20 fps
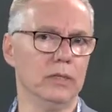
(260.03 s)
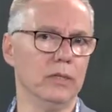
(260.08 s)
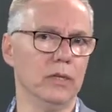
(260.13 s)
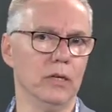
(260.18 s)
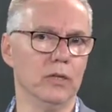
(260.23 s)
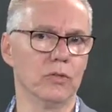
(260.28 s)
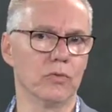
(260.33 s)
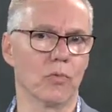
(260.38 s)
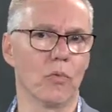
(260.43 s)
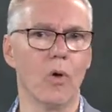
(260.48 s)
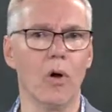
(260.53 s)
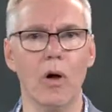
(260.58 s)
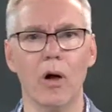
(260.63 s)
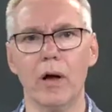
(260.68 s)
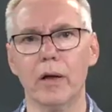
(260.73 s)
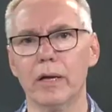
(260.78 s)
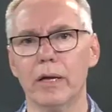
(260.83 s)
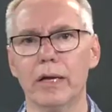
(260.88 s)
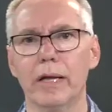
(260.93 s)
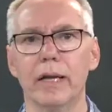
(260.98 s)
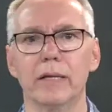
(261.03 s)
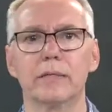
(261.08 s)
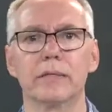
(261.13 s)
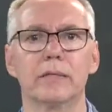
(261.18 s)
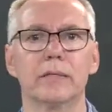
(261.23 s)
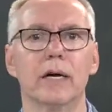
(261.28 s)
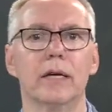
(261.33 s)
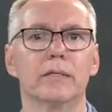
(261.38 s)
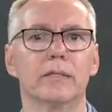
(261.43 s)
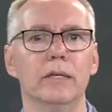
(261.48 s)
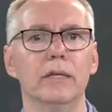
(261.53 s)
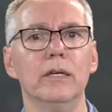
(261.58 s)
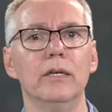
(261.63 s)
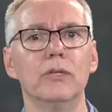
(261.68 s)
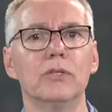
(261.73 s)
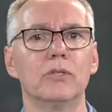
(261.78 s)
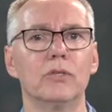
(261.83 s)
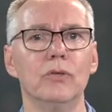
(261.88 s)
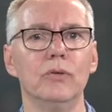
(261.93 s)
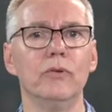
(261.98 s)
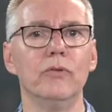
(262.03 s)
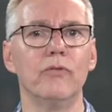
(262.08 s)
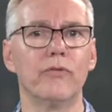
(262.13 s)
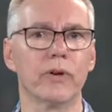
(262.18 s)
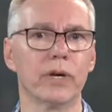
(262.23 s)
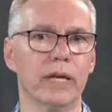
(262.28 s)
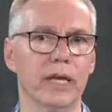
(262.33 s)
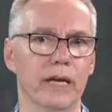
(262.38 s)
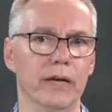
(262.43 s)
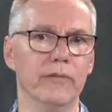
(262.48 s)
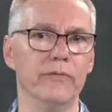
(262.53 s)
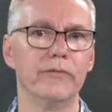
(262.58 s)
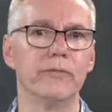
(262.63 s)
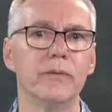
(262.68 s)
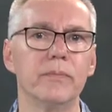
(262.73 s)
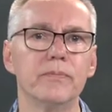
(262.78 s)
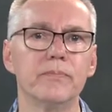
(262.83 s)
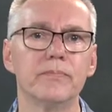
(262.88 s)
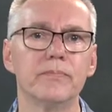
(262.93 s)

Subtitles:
does wrong against us is to forgive.